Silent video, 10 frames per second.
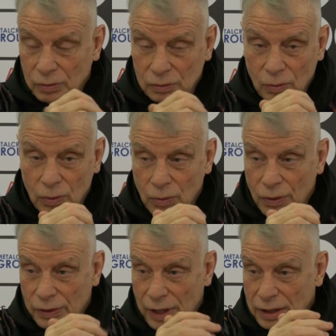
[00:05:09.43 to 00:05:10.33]
We
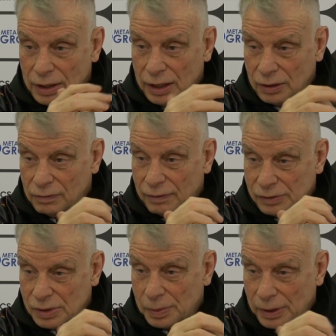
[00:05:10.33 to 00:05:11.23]
want the headache of having
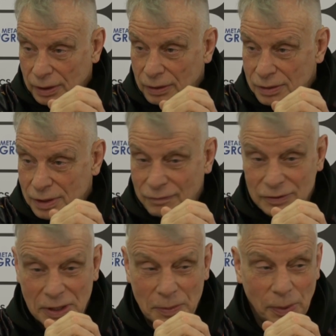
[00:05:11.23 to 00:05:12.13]
to pick
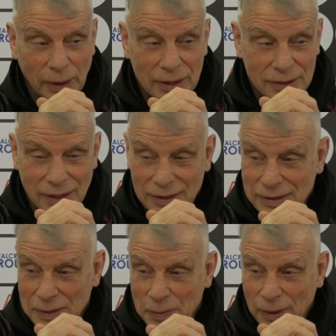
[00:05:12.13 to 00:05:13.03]
17 players,
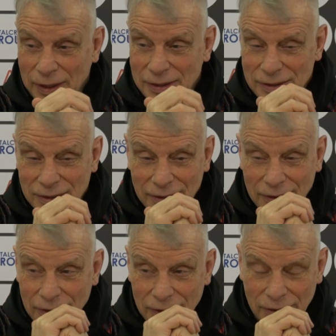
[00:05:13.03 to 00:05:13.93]
18 players.
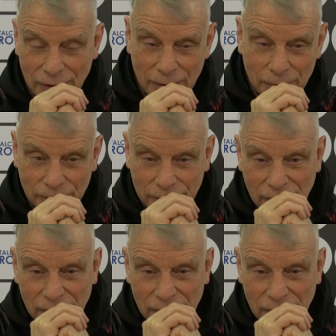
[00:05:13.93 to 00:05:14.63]
And